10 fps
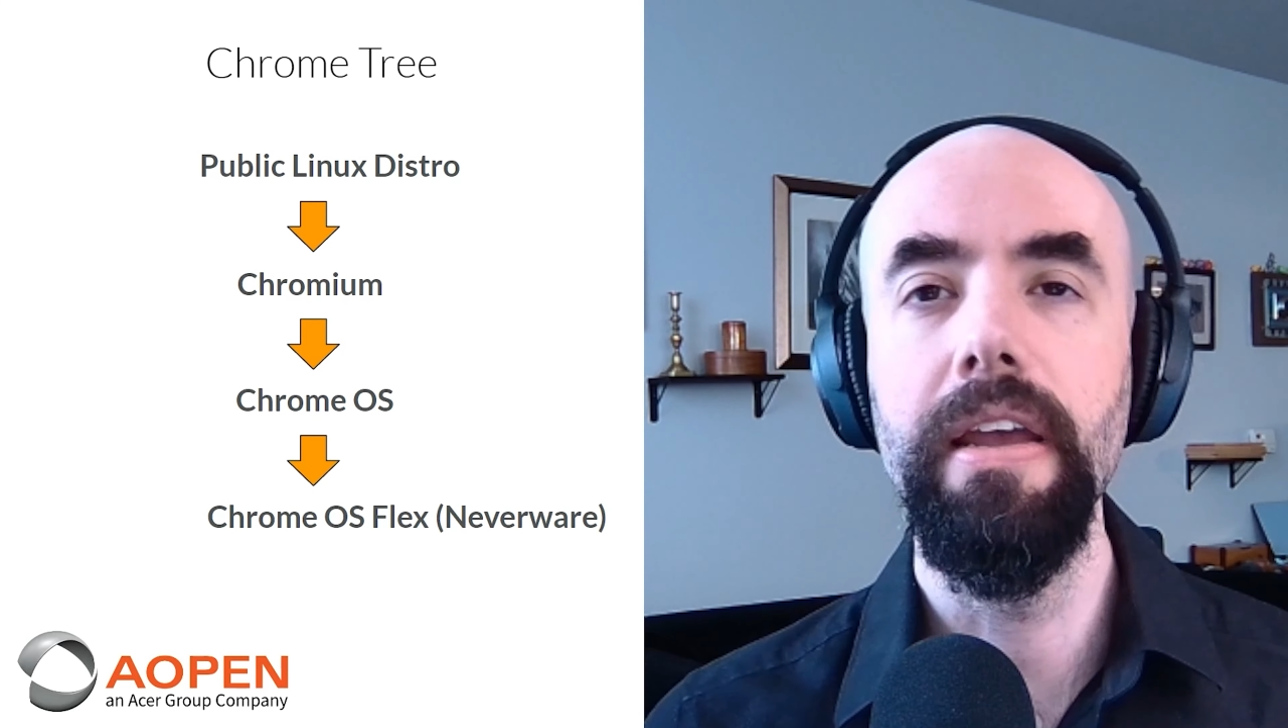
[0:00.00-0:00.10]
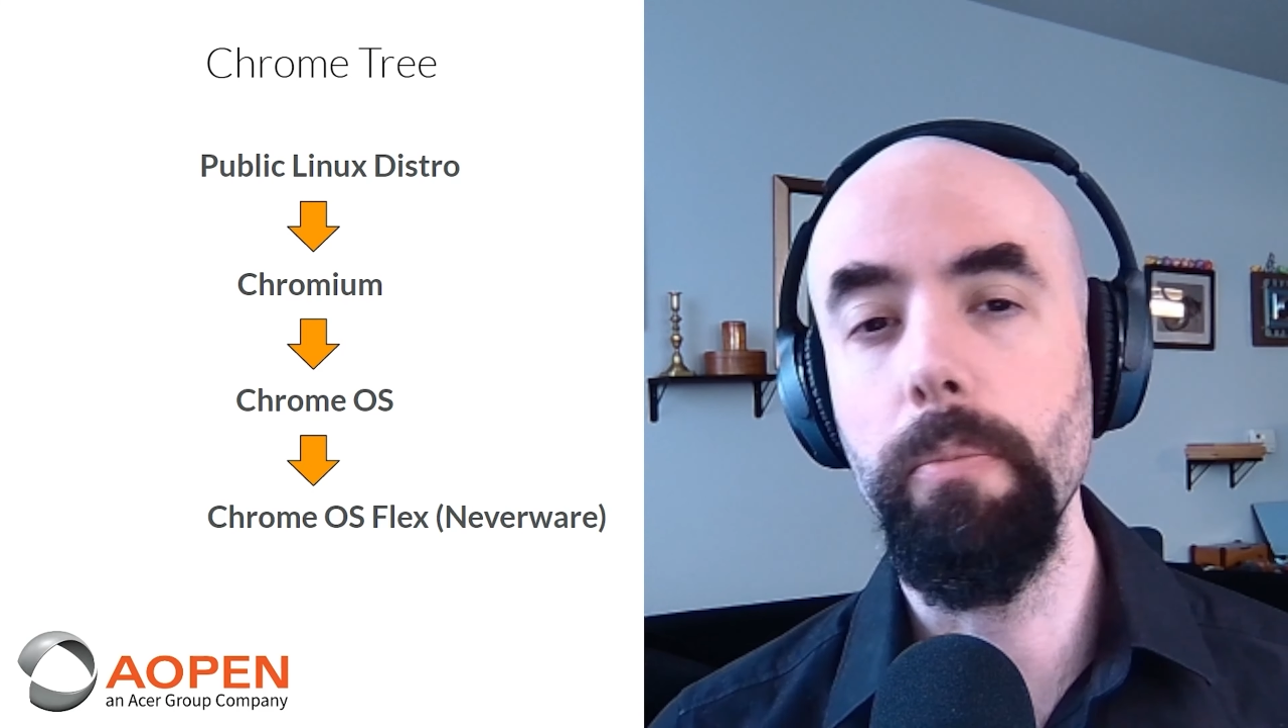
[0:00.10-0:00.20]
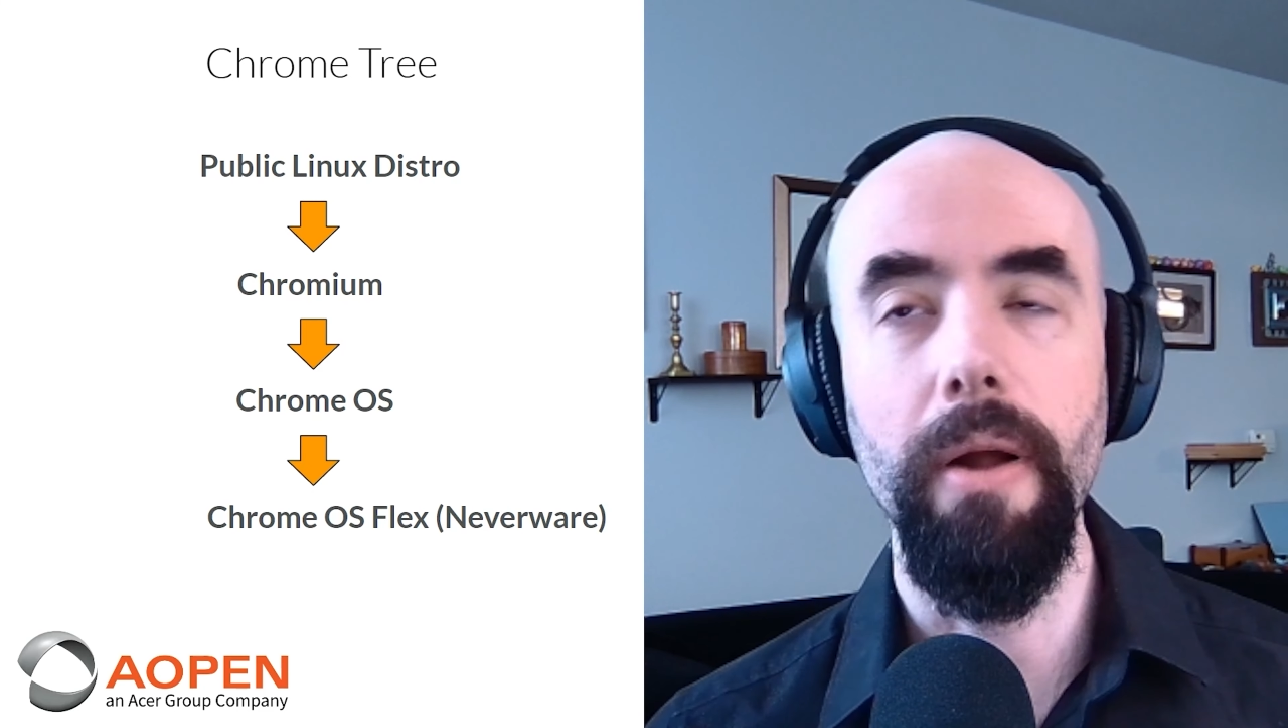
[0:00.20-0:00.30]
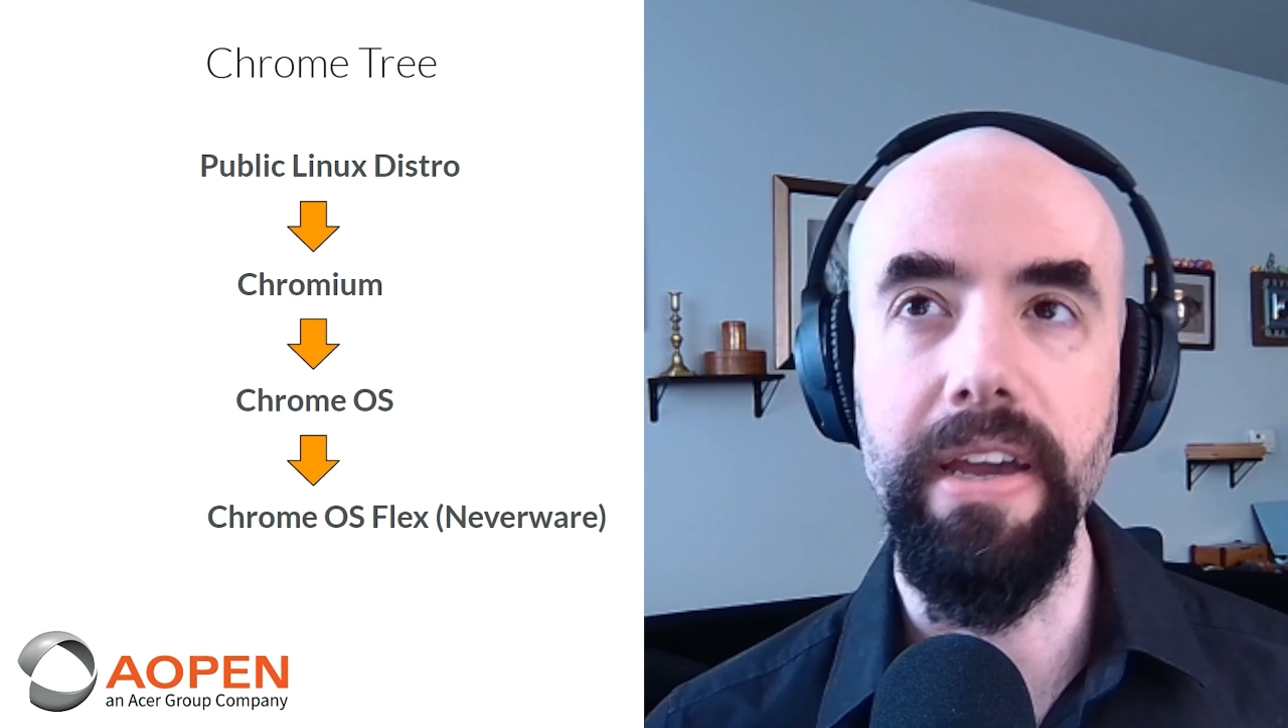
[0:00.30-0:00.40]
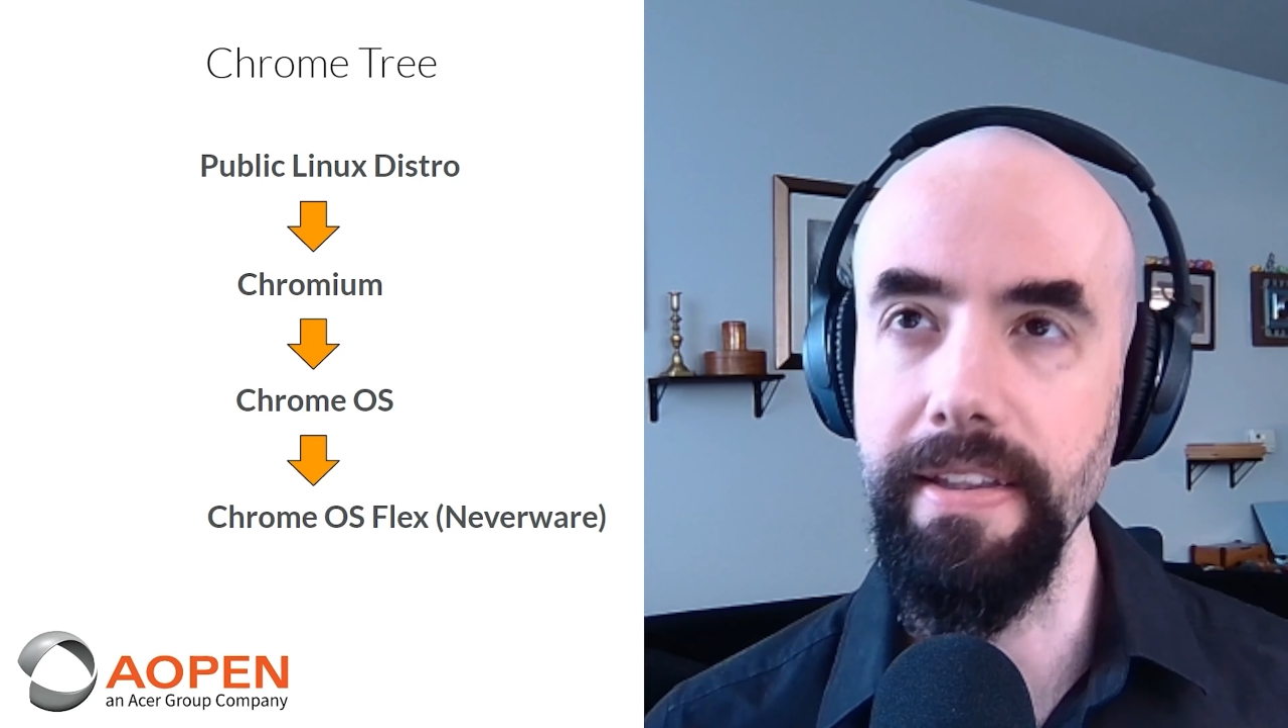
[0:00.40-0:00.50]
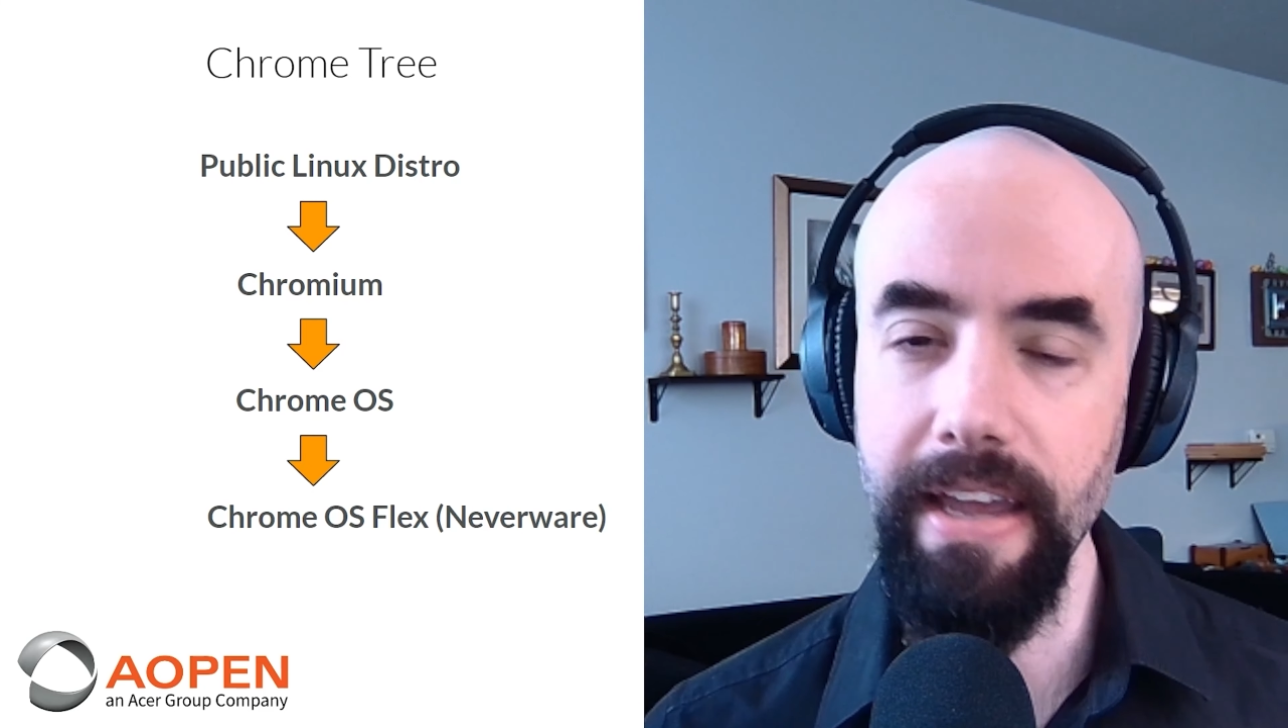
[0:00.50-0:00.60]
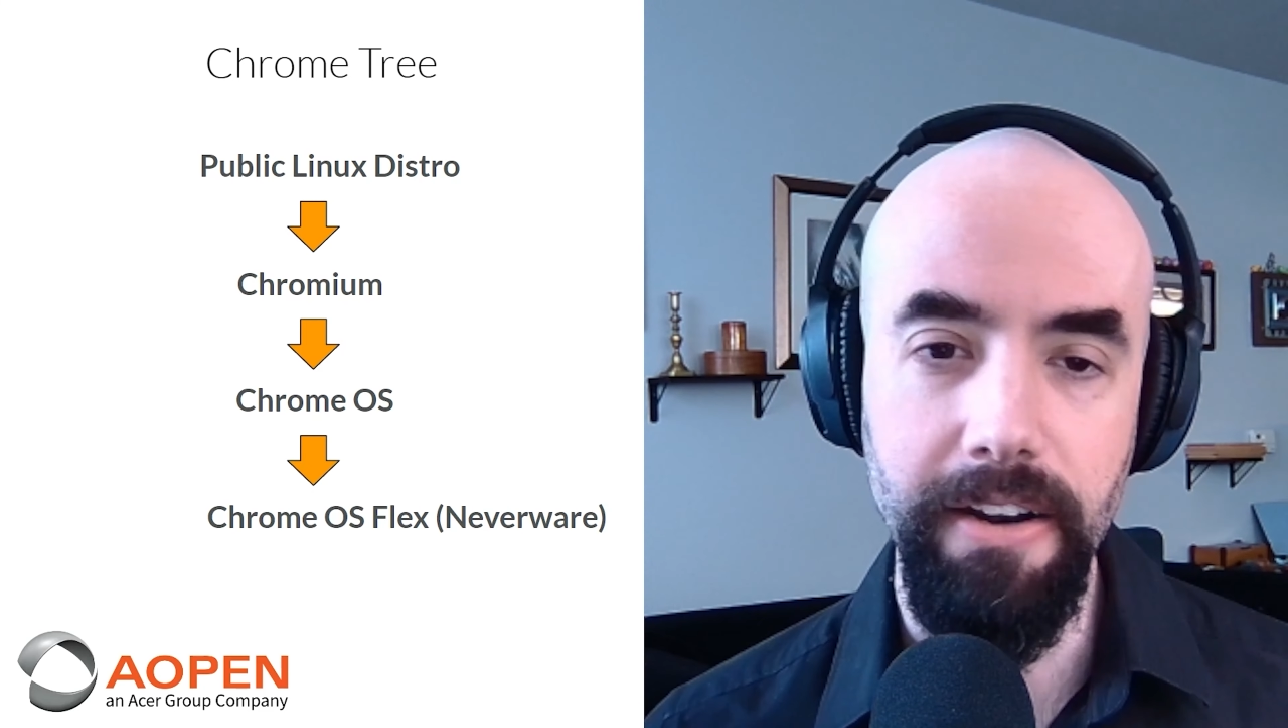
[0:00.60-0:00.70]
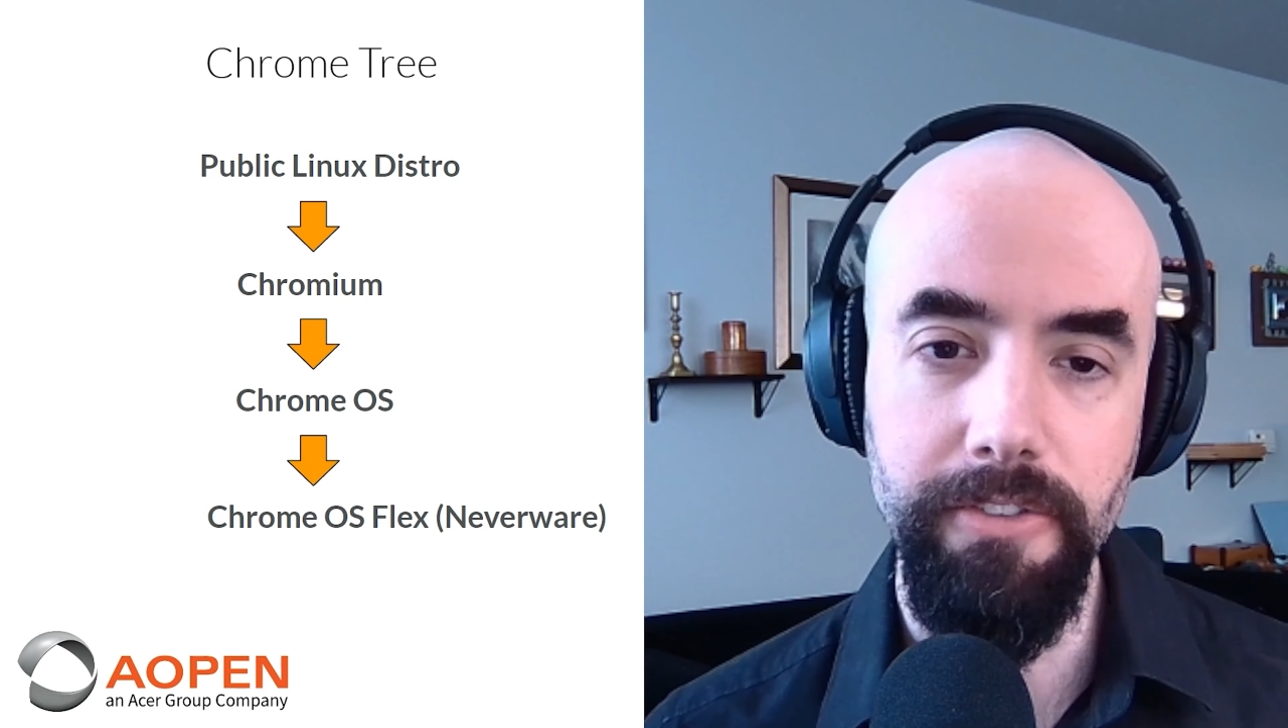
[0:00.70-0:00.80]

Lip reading: Probably get that